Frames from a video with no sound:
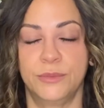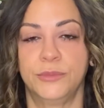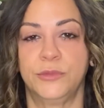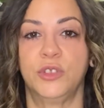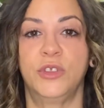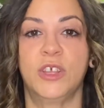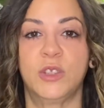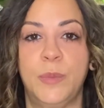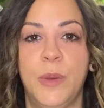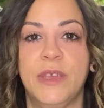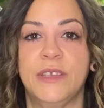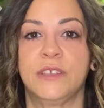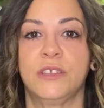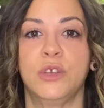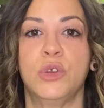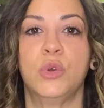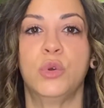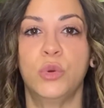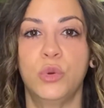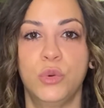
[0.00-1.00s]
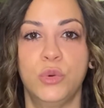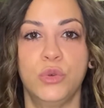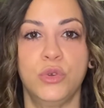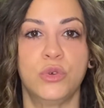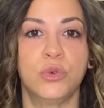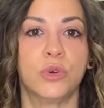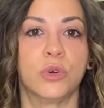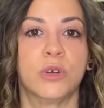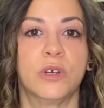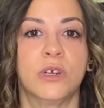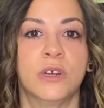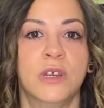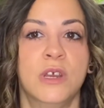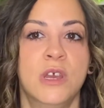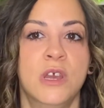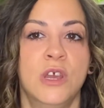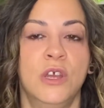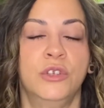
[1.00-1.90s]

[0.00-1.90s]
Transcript: So that's basically who you're